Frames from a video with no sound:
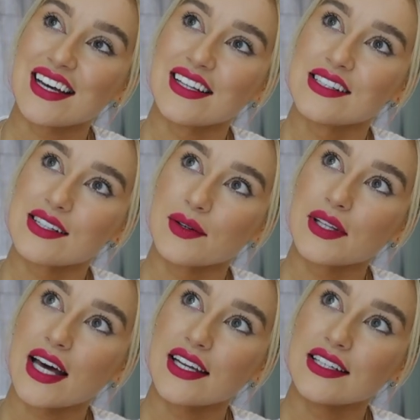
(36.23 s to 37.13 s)
And so
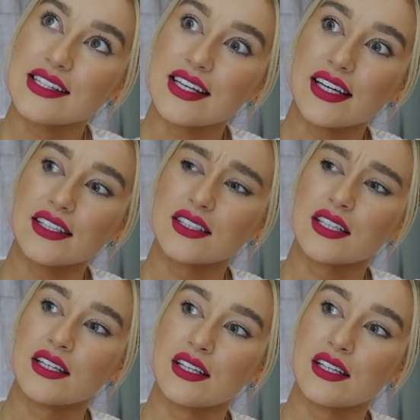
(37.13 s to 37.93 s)
that is it.